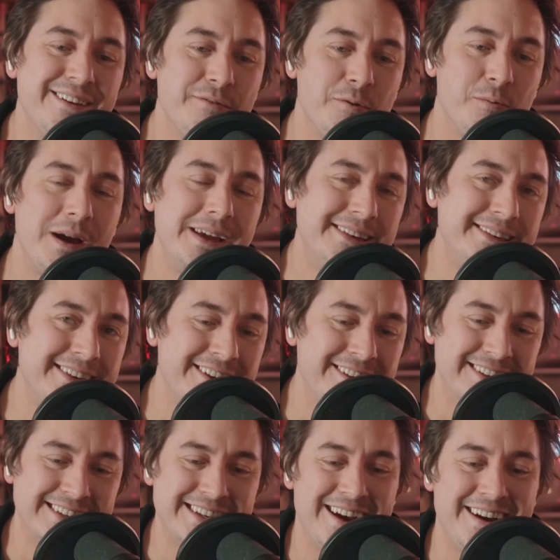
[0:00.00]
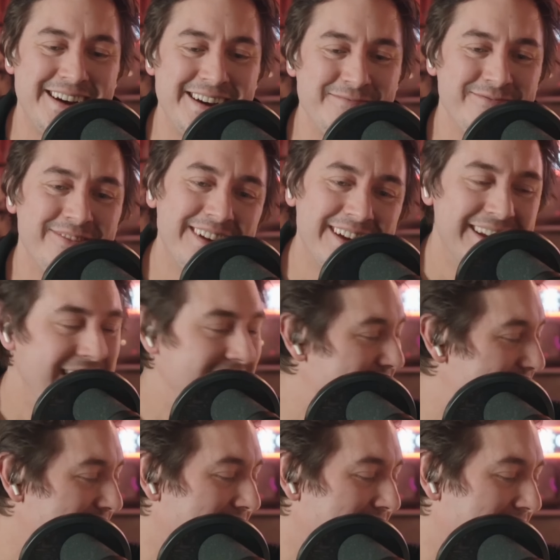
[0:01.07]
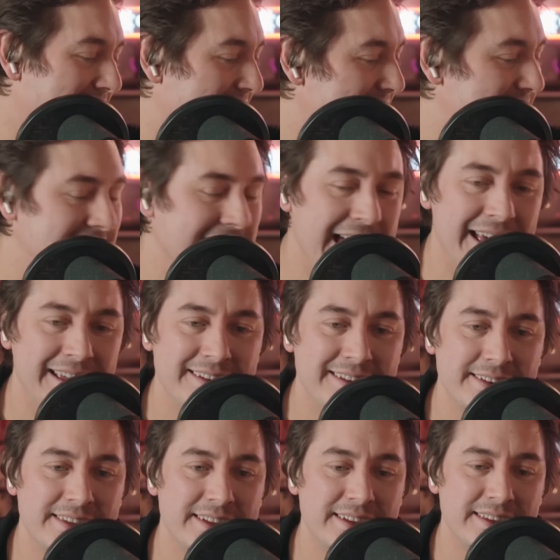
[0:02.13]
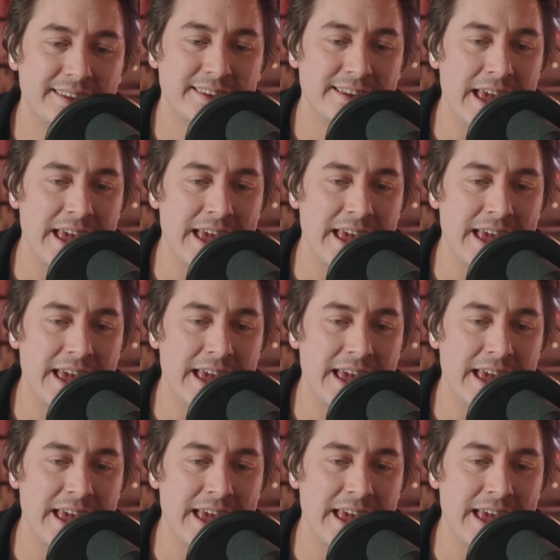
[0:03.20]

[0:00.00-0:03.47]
for wasting our time. So the